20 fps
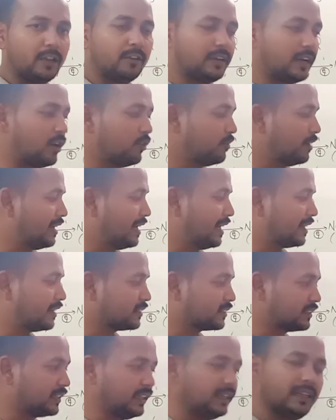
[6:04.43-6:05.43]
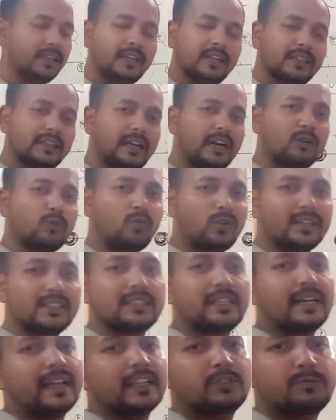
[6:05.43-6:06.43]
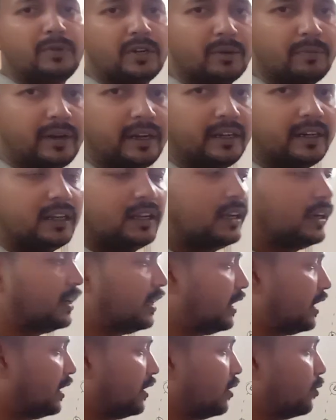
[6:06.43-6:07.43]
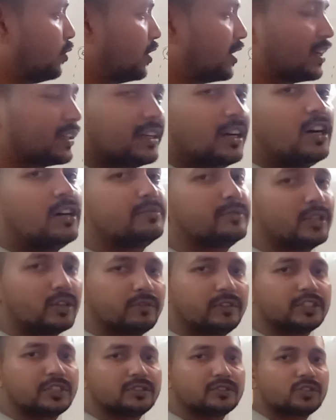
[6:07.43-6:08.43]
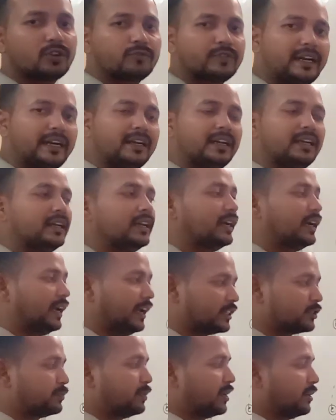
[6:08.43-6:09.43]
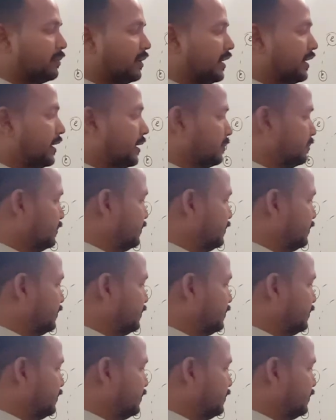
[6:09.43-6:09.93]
Now let us see that what is that experiment and what are the observations of that experiment.